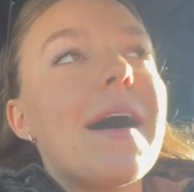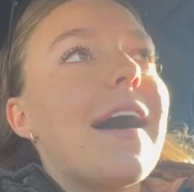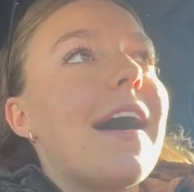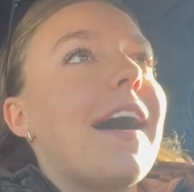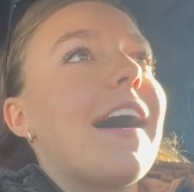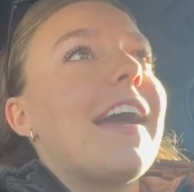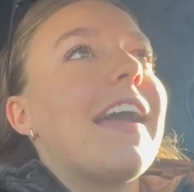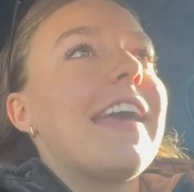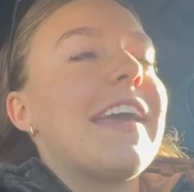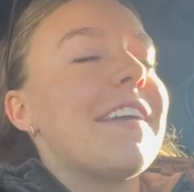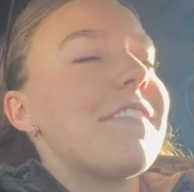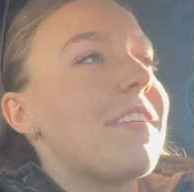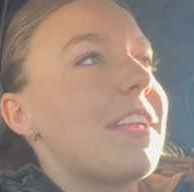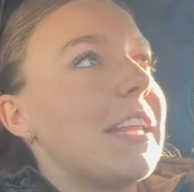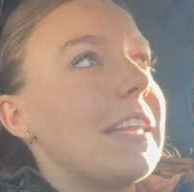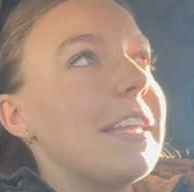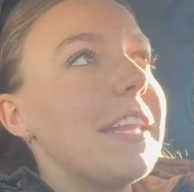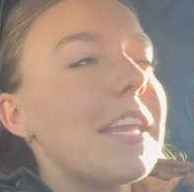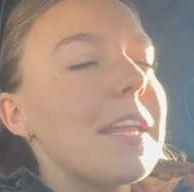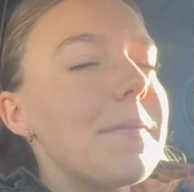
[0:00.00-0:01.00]
I have had a
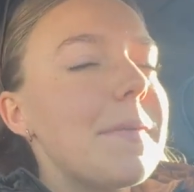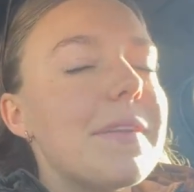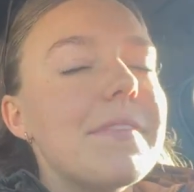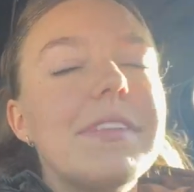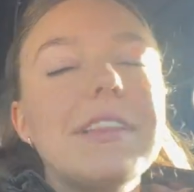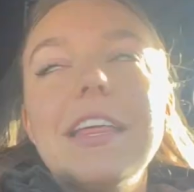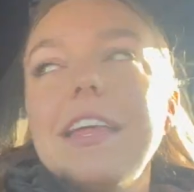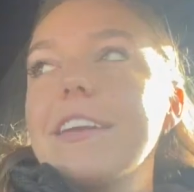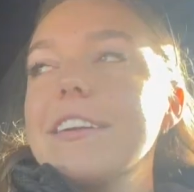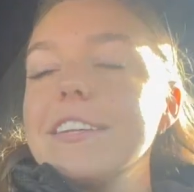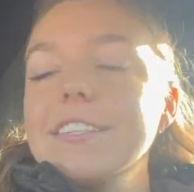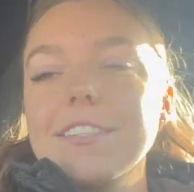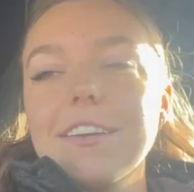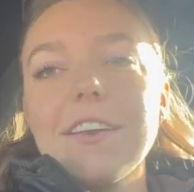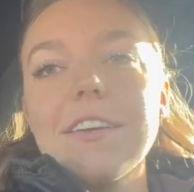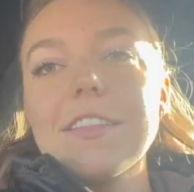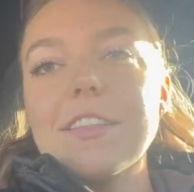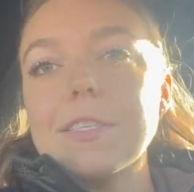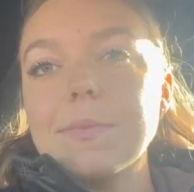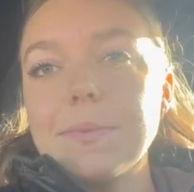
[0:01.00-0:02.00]
little bit of a later
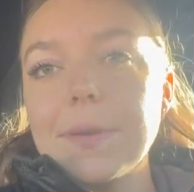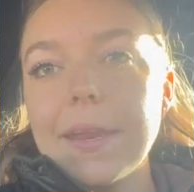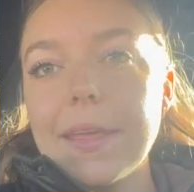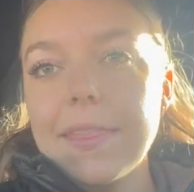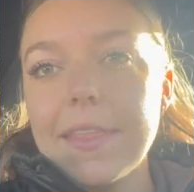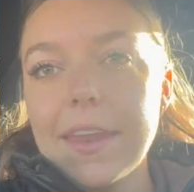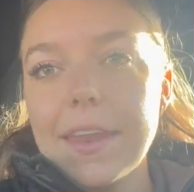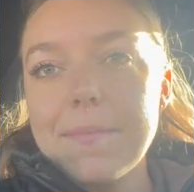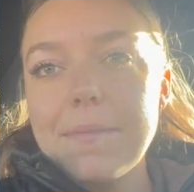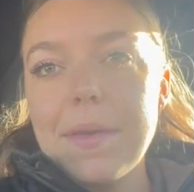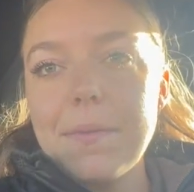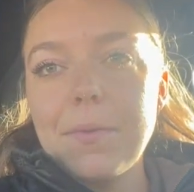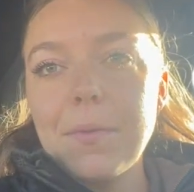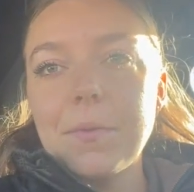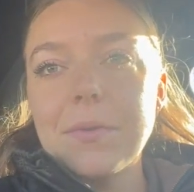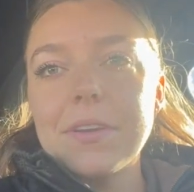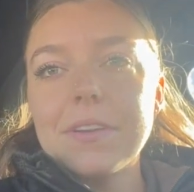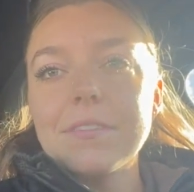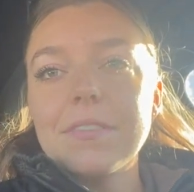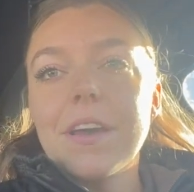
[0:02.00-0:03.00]
start this morning than I maybe
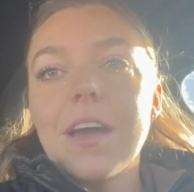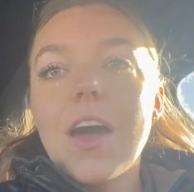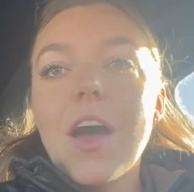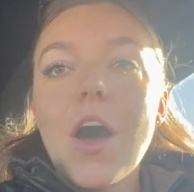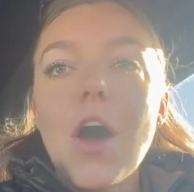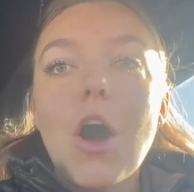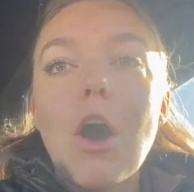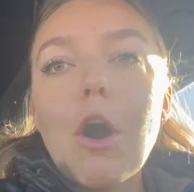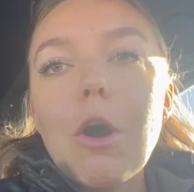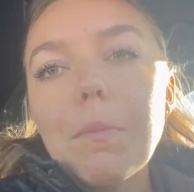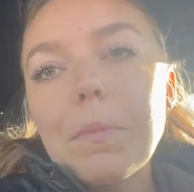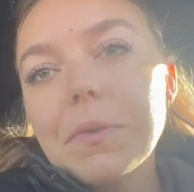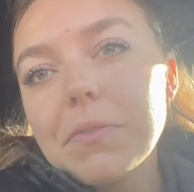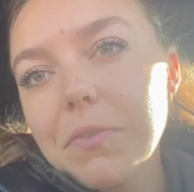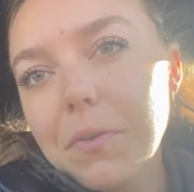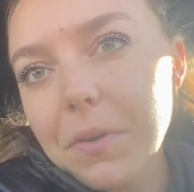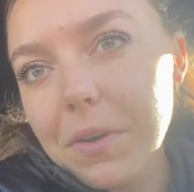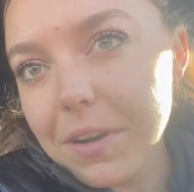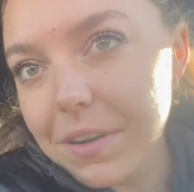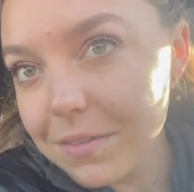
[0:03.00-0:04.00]
would have hoped
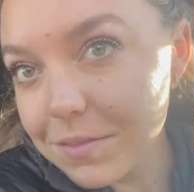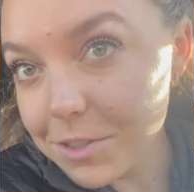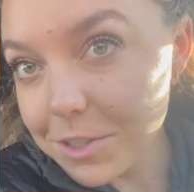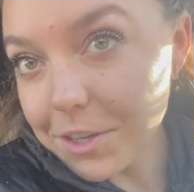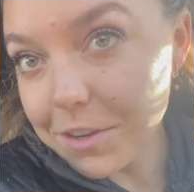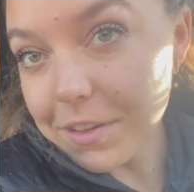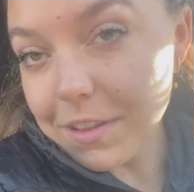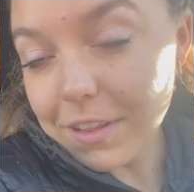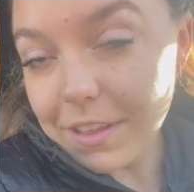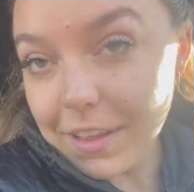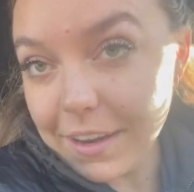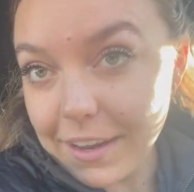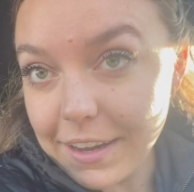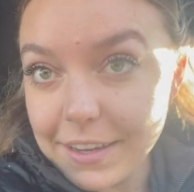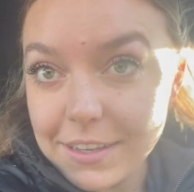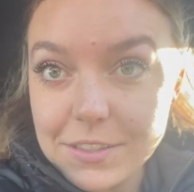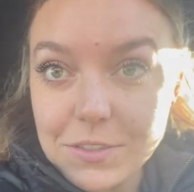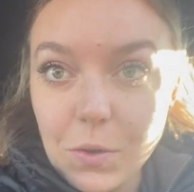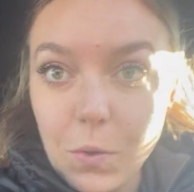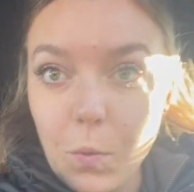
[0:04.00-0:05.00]
for. Sorry, the lighting
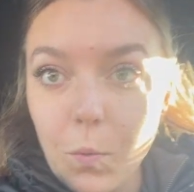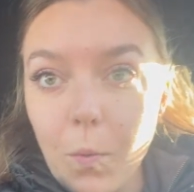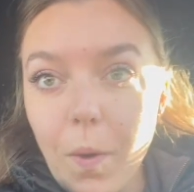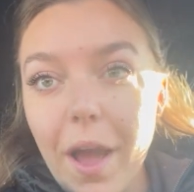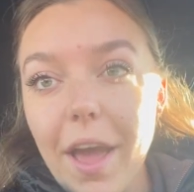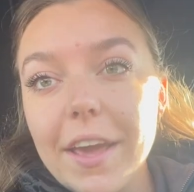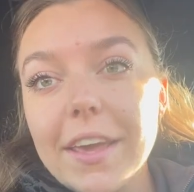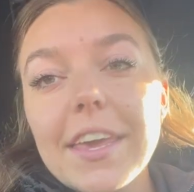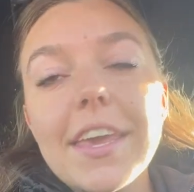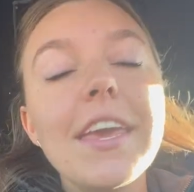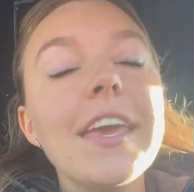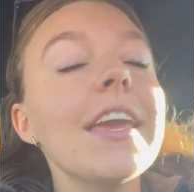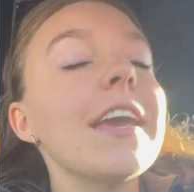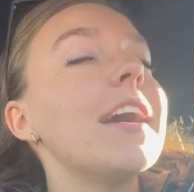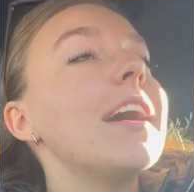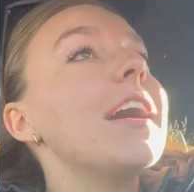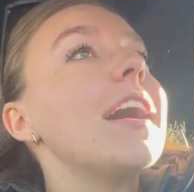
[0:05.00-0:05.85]
is wacky.